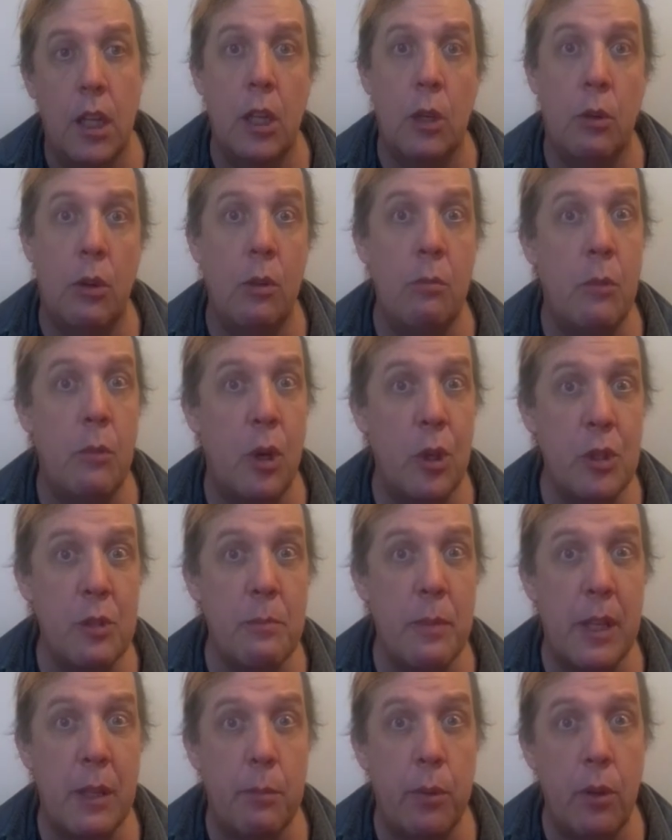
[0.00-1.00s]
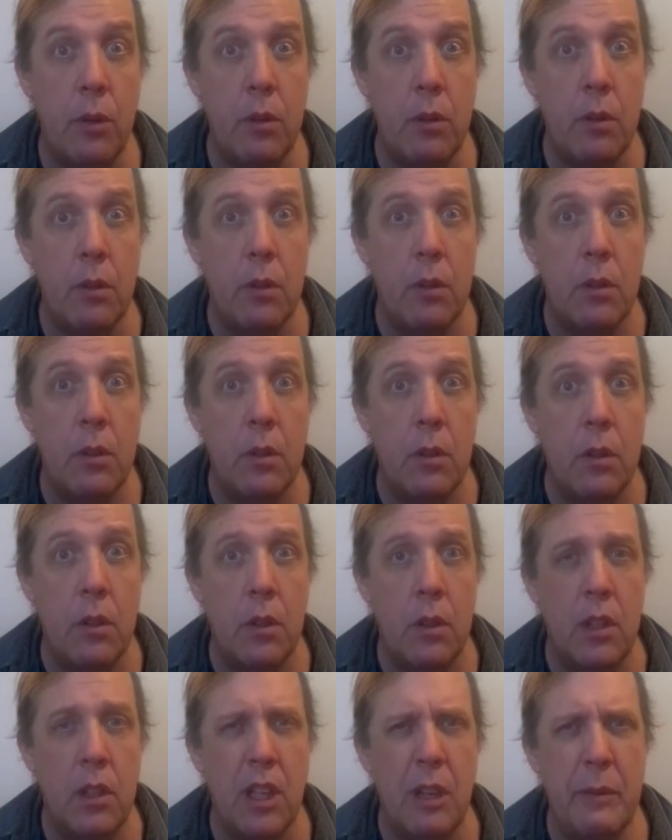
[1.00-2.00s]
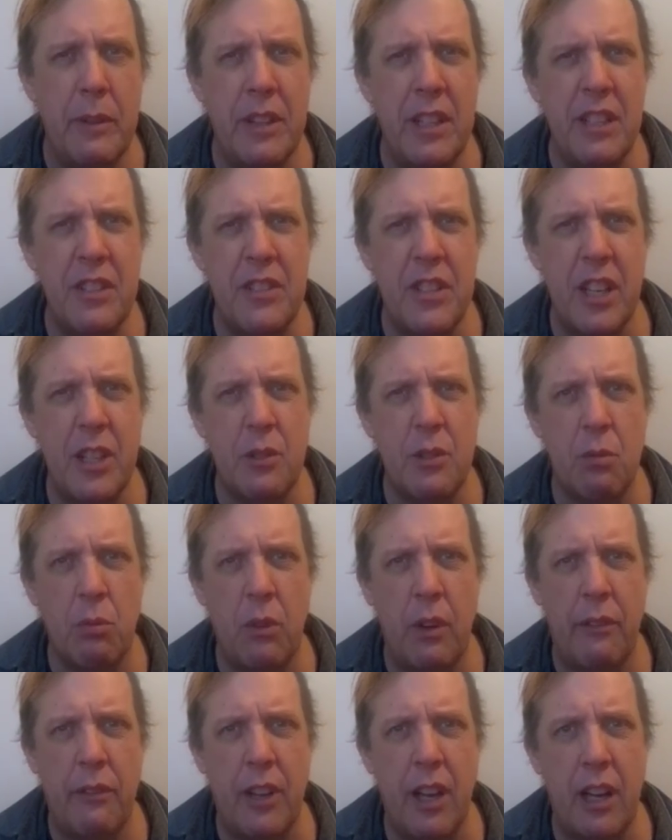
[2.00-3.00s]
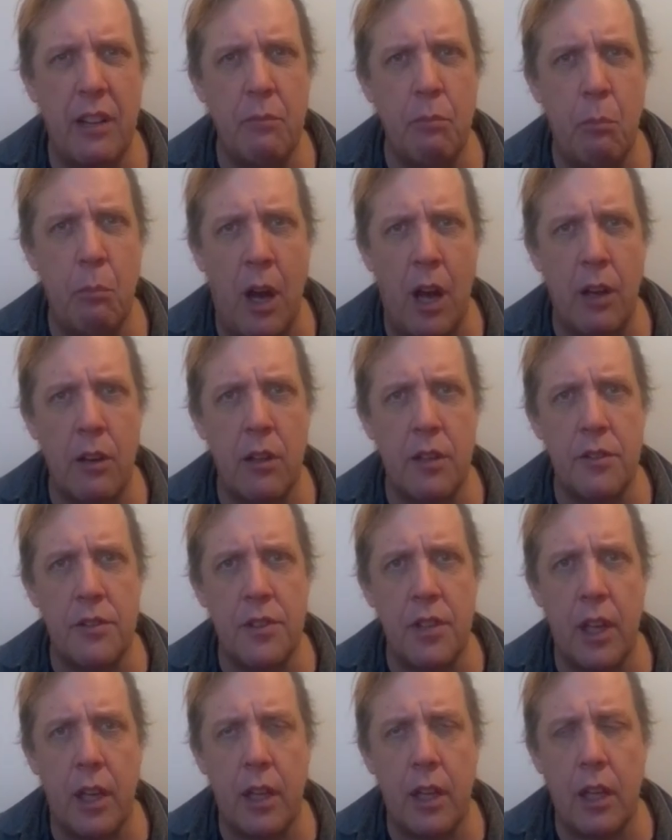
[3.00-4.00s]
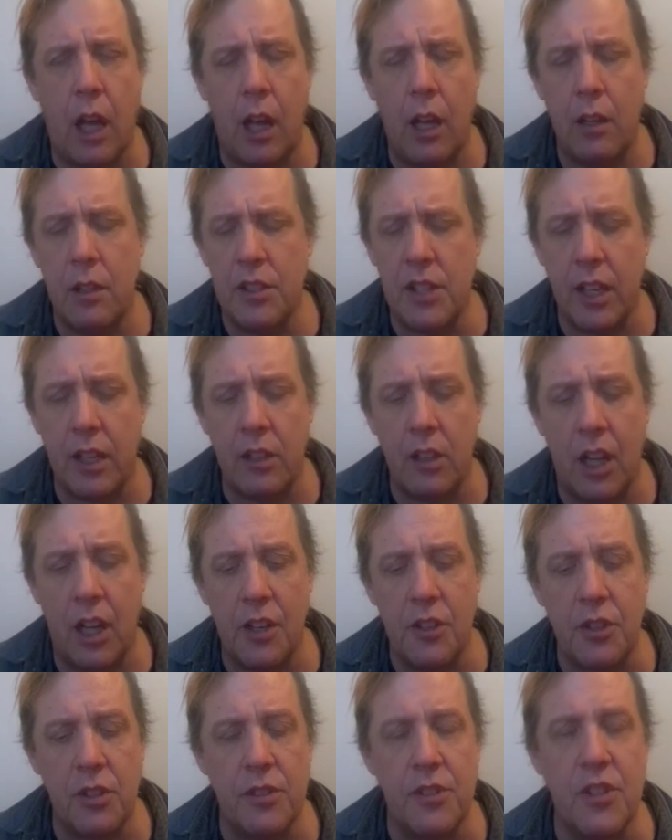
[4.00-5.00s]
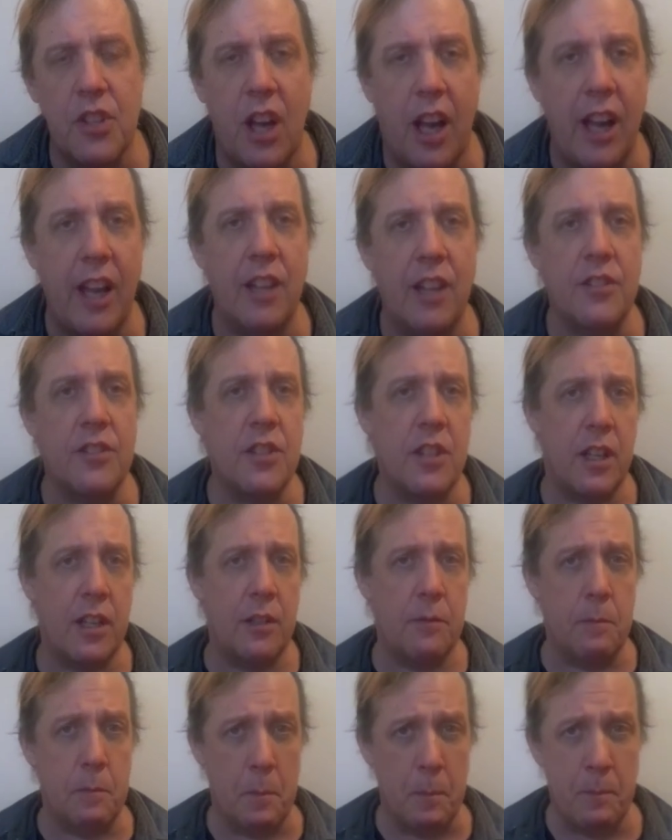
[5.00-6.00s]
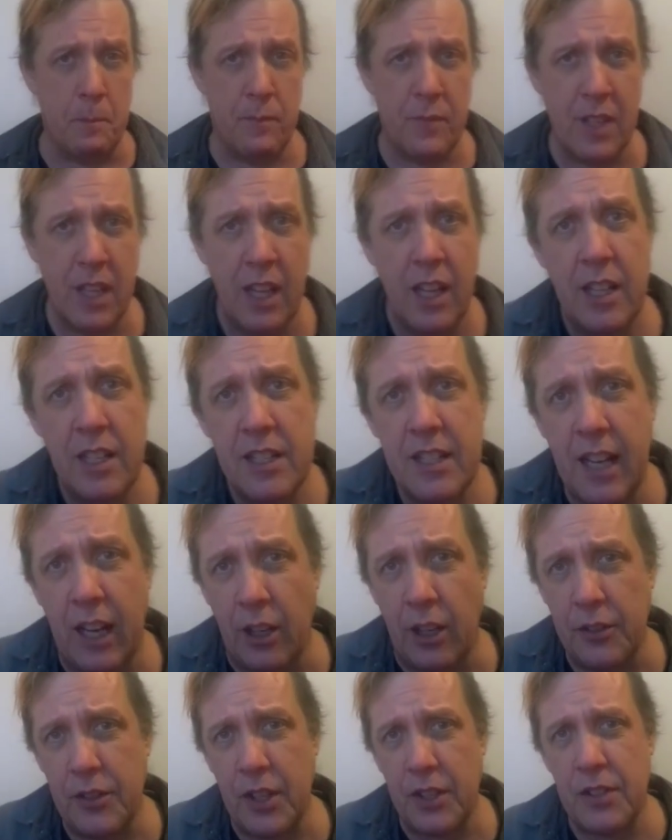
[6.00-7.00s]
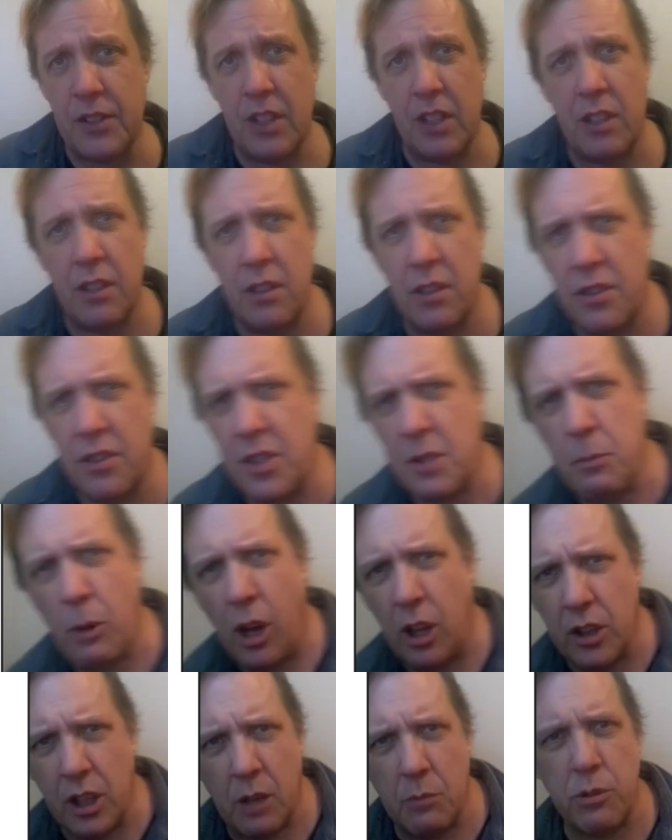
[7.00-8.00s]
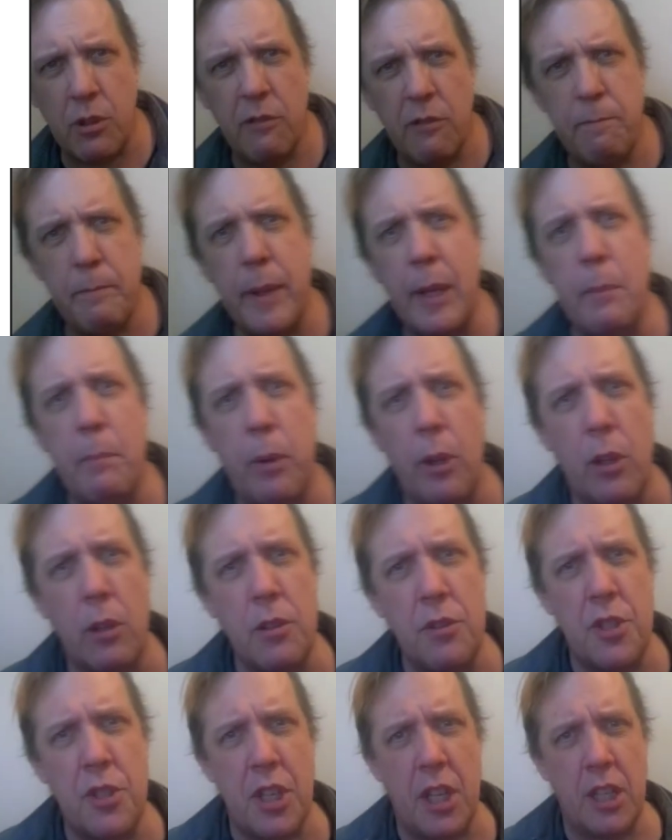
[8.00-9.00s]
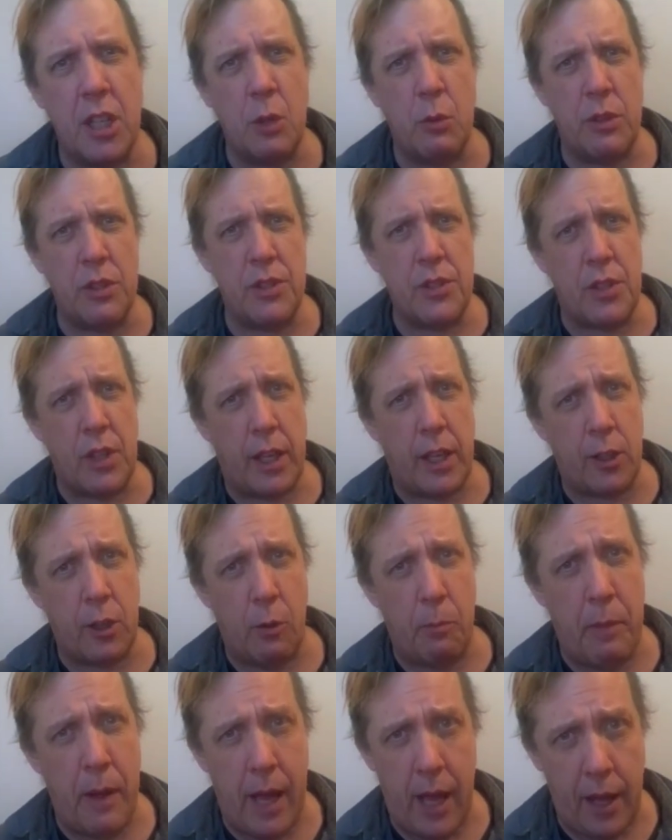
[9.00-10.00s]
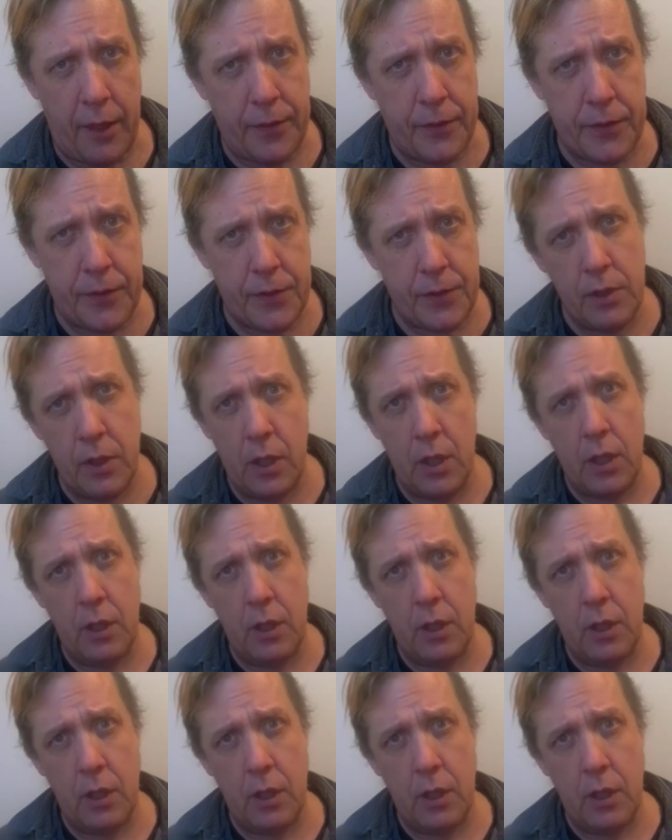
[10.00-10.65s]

Well, most people. I mean, these days we've got modern psycho psychological science, and it tells us that a small number of people are genuine psychopaths.